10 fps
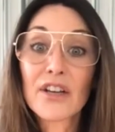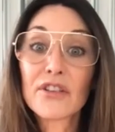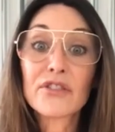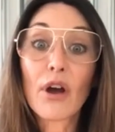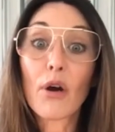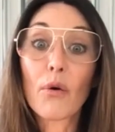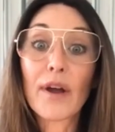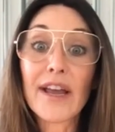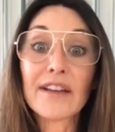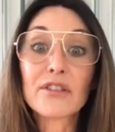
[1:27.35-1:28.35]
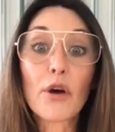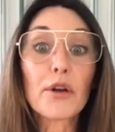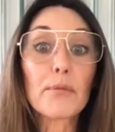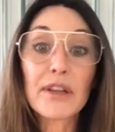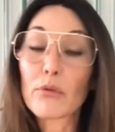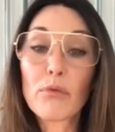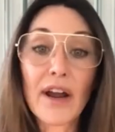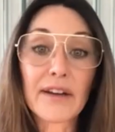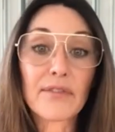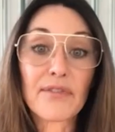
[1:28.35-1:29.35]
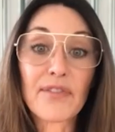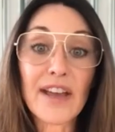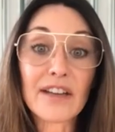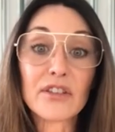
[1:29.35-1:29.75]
So it's got to be the right fit.